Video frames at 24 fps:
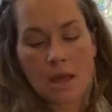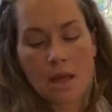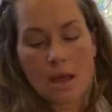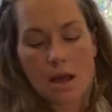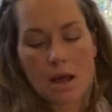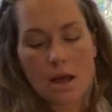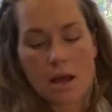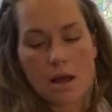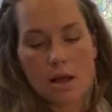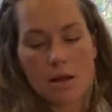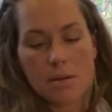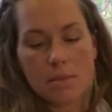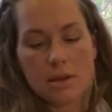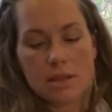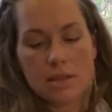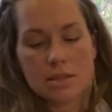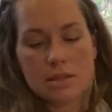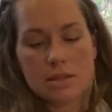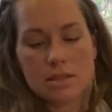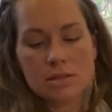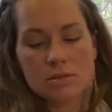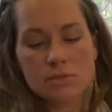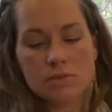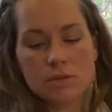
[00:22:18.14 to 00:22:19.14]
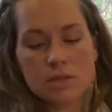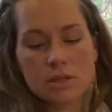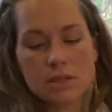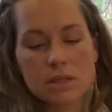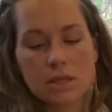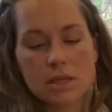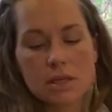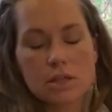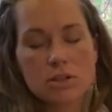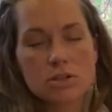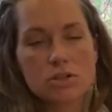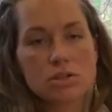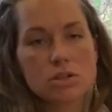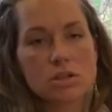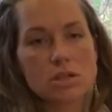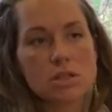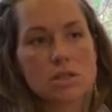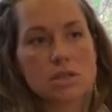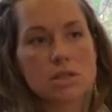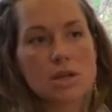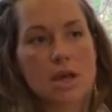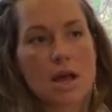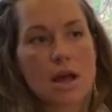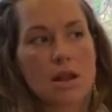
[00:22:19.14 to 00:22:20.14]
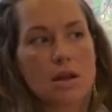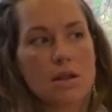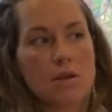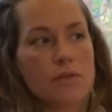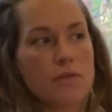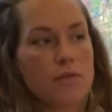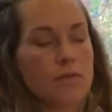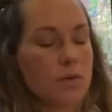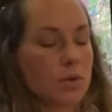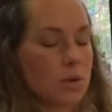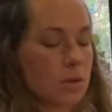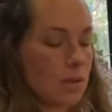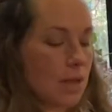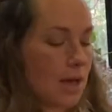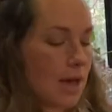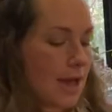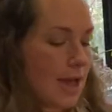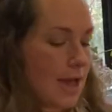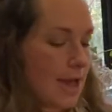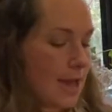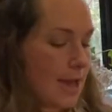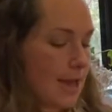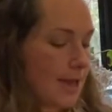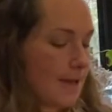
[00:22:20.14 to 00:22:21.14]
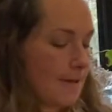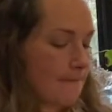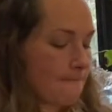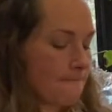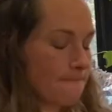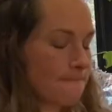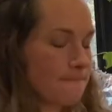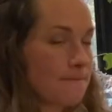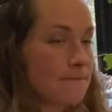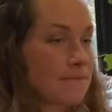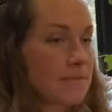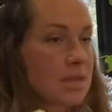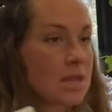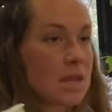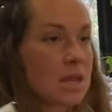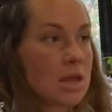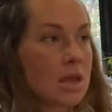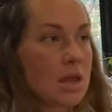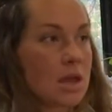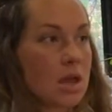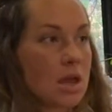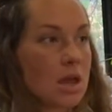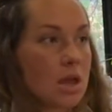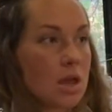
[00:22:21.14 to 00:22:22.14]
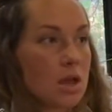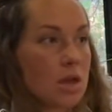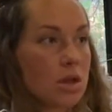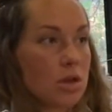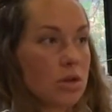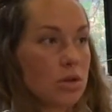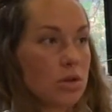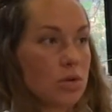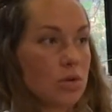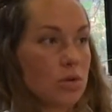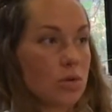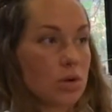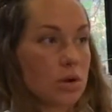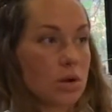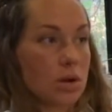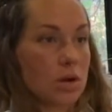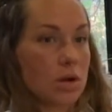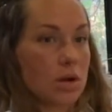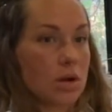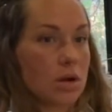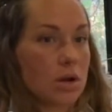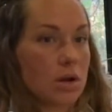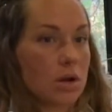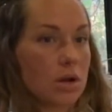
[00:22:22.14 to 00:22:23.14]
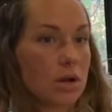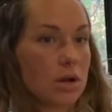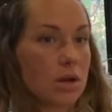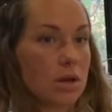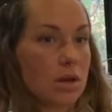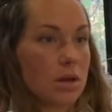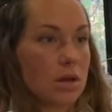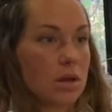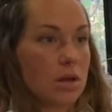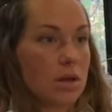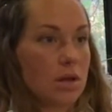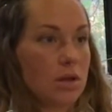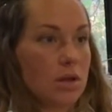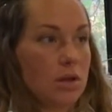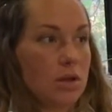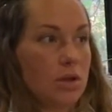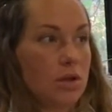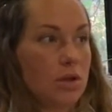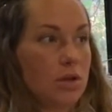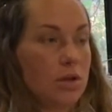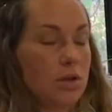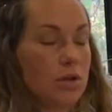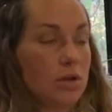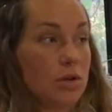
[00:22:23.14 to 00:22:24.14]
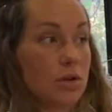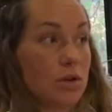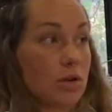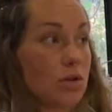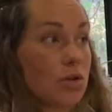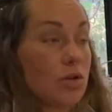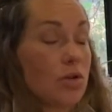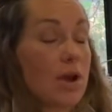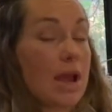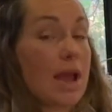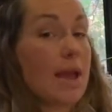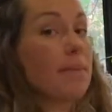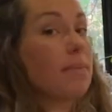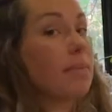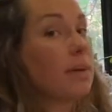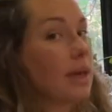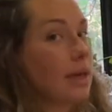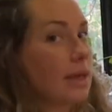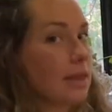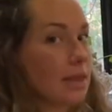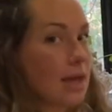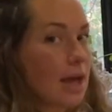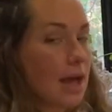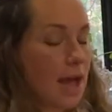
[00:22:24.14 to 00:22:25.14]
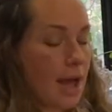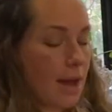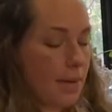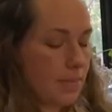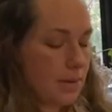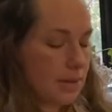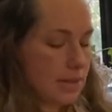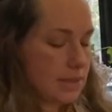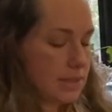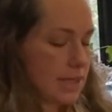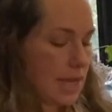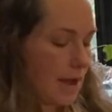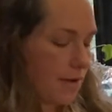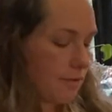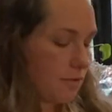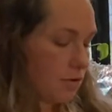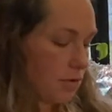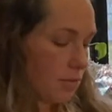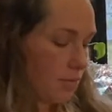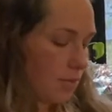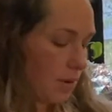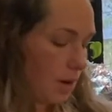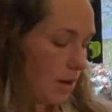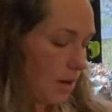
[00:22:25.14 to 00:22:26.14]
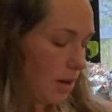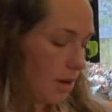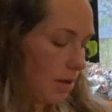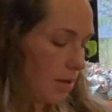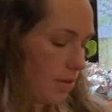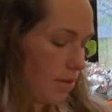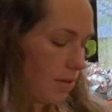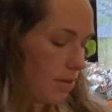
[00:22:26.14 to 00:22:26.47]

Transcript: And this really is just kind of for like your cramping that happens after birth.